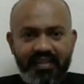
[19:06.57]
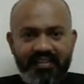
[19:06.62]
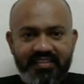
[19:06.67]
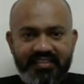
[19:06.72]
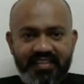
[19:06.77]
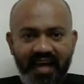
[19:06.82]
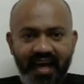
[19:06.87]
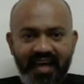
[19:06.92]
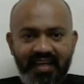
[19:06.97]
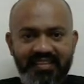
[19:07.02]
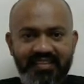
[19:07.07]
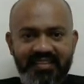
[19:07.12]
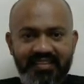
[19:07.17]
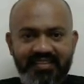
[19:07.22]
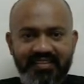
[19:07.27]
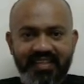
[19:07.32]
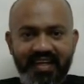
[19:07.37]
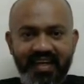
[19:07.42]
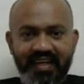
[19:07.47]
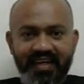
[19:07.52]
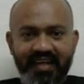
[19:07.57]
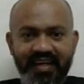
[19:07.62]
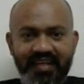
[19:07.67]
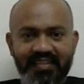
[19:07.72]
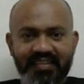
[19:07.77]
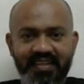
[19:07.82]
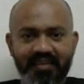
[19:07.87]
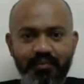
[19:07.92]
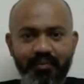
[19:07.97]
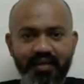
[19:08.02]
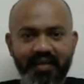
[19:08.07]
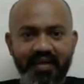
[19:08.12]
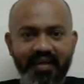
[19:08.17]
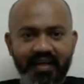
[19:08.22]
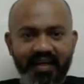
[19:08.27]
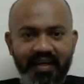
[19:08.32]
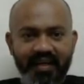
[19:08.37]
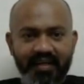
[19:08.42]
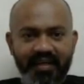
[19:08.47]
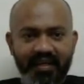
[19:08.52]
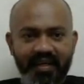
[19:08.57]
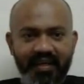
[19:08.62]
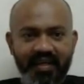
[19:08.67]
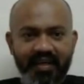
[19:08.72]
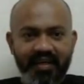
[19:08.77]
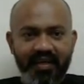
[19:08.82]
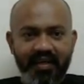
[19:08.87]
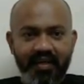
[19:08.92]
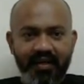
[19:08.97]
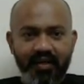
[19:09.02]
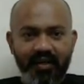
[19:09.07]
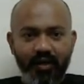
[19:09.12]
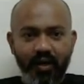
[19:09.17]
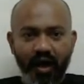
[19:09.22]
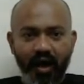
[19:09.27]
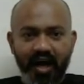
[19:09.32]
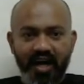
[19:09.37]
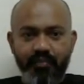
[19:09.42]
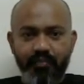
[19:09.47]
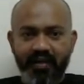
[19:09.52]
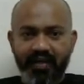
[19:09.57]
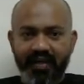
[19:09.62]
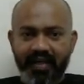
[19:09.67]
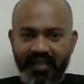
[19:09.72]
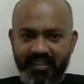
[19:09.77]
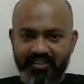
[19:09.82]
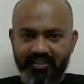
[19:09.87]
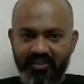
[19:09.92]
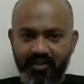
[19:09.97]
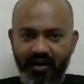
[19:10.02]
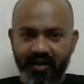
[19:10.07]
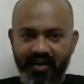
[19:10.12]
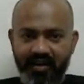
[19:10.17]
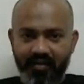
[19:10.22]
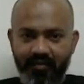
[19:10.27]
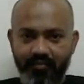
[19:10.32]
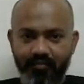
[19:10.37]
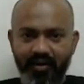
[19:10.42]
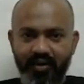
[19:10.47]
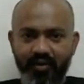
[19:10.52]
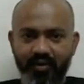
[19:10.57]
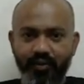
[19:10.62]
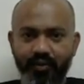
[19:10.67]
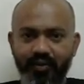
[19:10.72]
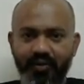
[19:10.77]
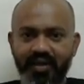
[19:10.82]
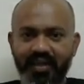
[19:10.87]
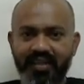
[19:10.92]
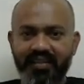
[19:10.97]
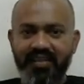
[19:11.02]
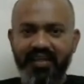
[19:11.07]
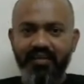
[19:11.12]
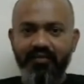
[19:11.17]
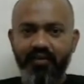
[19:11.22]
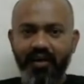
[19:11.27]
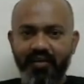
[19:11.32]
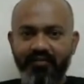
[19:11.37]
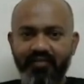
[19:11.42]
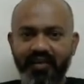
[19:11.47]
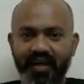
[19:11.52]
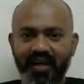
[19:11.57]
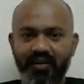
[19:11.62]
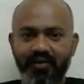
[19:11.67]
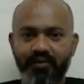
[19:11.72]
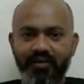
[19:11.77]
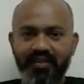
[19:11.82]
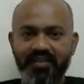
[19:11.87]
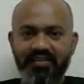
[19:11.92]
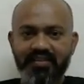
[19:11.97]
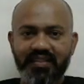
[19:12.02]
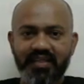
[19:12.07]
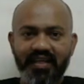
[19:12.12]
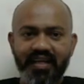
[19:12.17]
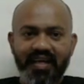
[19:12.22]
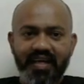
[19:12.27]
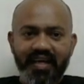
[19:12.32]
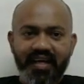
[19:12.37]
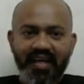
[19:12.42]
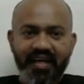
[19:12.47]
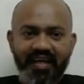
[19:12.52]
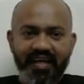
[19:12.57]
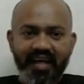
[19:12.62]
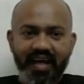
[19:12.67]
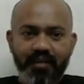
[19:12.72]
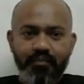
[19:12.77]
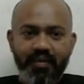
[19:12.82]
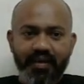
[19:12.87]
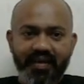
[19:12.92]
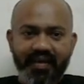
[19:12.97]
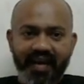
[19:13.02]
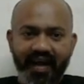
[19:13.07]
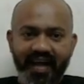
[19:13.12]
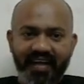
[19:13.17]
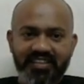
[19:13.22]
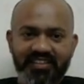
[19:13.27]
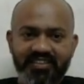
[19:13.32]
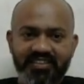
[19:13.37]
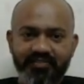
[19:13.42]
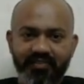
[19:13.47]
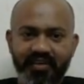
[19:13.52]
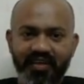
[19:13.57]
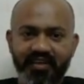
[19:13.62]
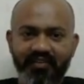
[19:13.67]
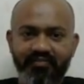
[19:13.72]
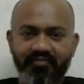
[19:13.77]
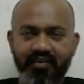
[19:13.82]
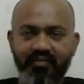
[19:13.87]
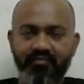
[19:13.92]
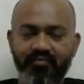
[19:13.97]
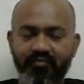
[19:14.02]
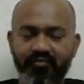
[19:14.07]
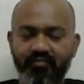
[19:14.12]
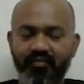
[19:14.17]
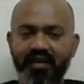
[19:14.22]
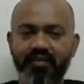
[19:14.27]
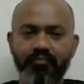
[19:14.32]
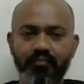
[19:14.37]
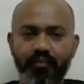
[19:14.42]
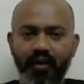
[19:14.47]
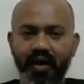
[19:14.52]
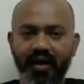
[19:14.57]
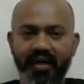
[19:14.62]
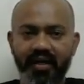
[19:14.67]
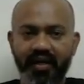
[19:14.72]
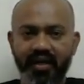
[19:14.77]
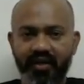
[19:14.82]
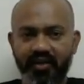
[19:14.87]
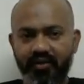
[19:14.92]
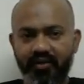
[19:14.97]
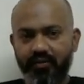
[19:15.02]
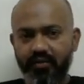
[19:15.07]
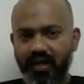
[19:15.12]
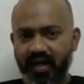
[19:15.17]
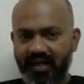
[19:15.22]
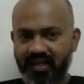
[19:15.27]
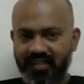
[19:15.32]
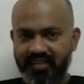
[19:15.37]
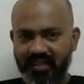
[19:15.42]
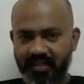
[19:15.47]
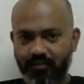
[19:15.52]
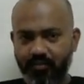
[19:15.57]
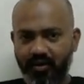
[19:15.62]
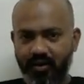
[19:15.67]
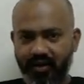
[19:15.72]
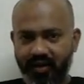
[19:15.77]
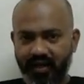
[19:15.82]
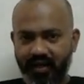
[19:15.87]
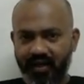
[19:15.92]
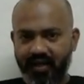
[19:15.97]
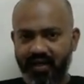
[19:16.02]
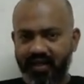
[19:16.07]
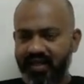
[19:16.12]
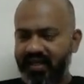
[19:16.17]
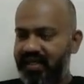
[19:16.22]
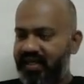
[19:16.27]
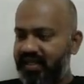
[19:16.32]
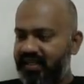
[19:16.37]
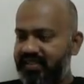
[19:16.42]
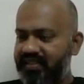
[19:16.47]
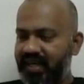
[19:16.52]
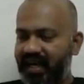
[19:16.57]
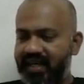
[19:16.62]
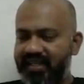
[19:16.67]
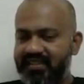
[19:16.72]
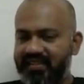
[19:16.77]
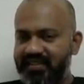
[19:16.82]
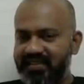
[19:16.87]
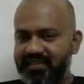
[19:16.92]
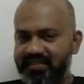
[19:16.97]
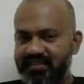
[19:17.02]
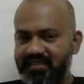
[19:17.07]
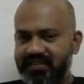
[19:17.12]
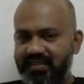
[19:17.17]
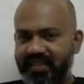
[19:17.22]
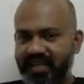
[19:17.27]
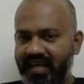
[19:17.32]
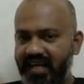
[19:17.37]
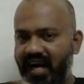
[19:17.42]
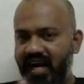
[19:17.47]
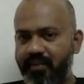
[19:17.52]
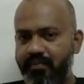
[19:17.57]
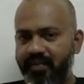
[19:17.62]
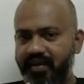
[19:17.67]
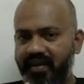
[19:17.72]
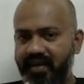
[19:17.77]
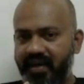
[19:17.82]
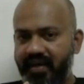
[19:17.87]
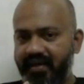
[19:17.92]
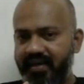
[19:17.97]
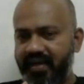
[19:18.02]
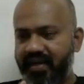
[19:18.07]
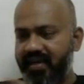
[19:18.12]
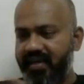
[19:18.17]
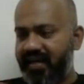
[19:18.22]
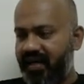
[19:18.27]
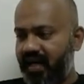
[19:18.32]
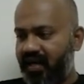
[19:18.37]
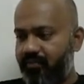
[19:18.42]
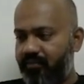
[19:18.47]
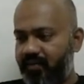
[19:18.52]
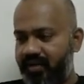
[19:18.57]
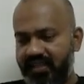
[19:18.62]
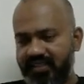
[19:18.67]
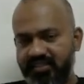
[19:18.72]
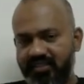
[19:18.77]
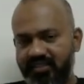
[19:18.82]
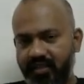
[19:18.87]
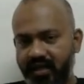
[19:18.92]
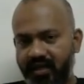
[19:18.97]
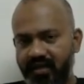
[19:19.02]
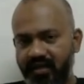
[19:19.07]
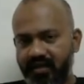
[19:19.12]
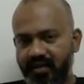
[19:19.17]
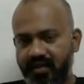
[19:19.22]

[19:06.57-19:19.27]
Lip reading: charges can neither be created nor be destroyed, but only thing what we can do is it can be transferred from one body to another body. Charges cannot be created, cannot be destroyed.